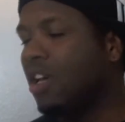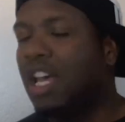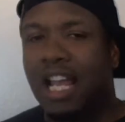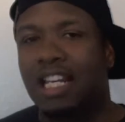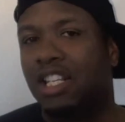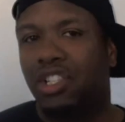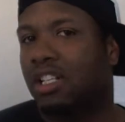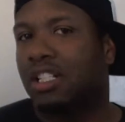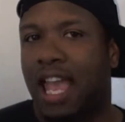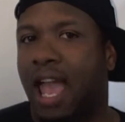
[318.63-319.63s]
And he
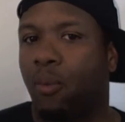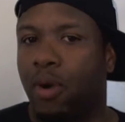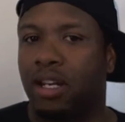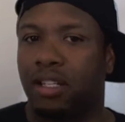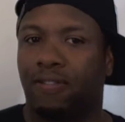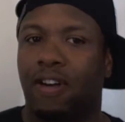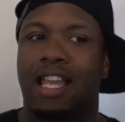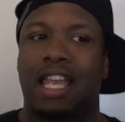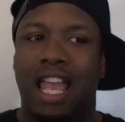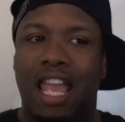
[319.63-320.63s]
just can't win this
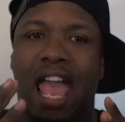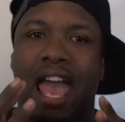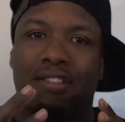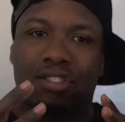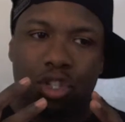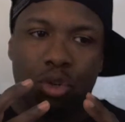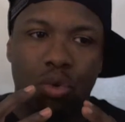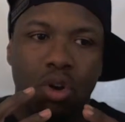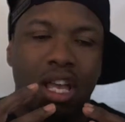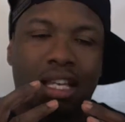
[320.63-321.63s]
fight. He has
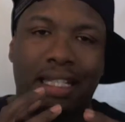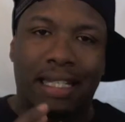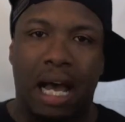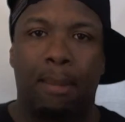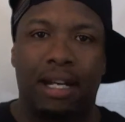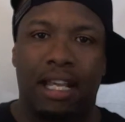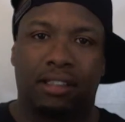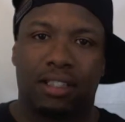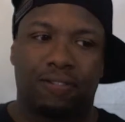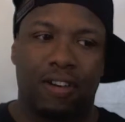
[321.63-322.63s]
to
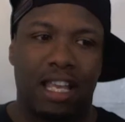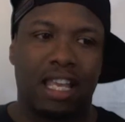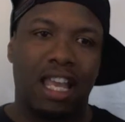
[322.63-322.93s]
dominate this fight.